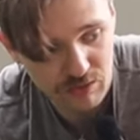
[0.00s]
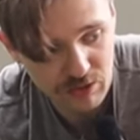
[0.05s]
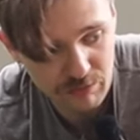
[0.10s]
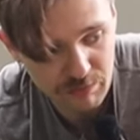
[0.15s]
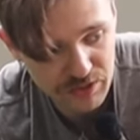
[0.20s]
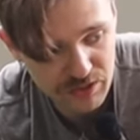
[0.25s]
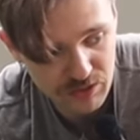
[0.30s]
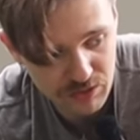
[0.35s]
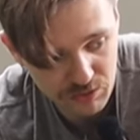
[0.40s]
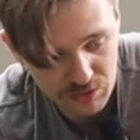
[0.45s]
will
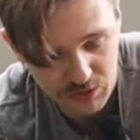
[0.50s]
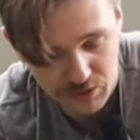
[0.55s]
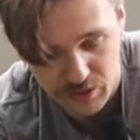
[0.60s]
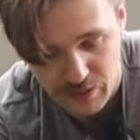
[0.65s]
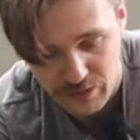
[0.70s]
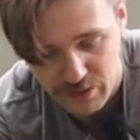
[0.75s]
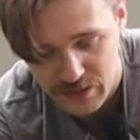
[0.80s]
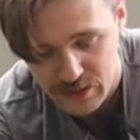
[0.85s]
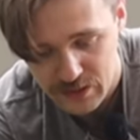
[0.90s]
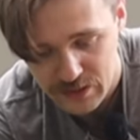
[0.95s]
be sooner
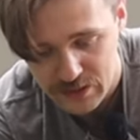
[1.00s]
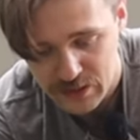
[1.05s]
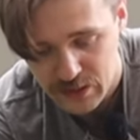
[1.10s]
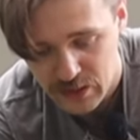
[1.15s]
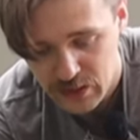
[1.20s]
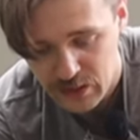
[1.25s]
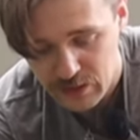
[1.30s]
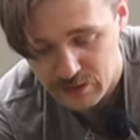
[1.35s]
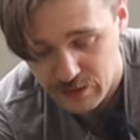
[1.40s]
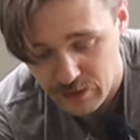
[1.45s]
on this
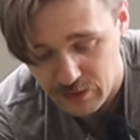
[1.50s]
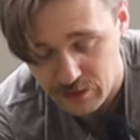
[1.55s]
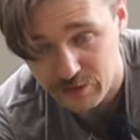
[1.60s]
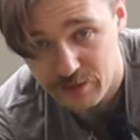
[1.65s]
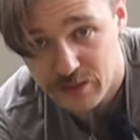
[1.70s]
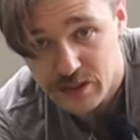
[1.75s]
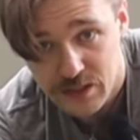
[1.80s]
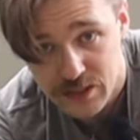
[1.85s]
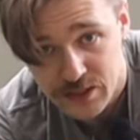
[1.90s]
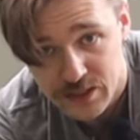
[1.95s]
than on
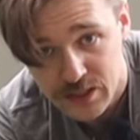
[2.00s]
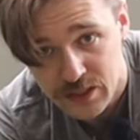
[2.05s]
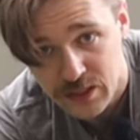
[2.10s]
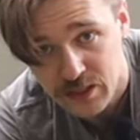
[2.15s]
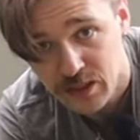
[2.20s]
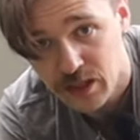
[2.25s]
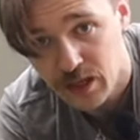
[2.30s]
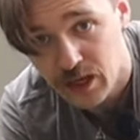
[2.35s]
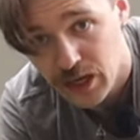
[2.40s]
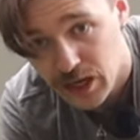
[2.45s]
this
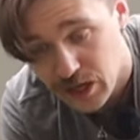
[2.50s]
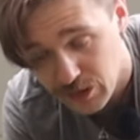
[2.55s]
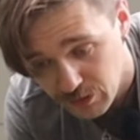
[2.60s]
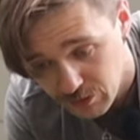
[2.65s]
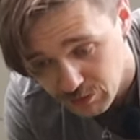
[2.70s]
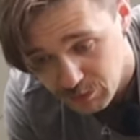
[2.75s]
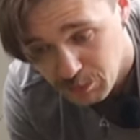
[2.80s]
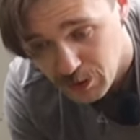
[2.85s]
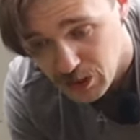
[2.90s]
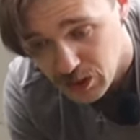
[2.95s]
out
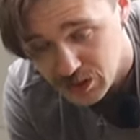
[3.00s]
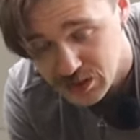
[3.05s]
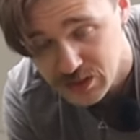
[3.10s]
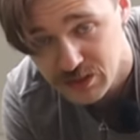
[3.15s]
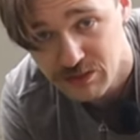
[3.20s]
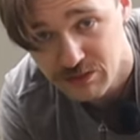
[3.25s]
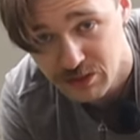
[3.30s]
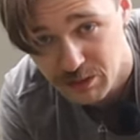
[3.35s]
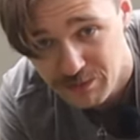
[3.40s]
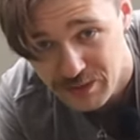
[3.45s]
of the box
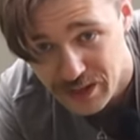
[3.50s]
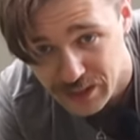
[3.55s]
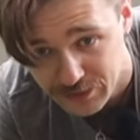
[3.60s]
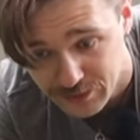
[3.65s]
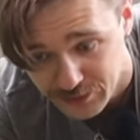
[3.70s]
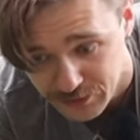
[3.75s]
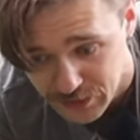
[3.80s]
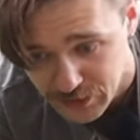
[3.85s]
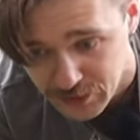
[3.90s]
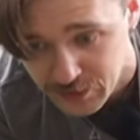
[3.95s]
from
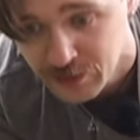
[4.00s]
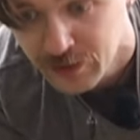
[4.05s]
factory.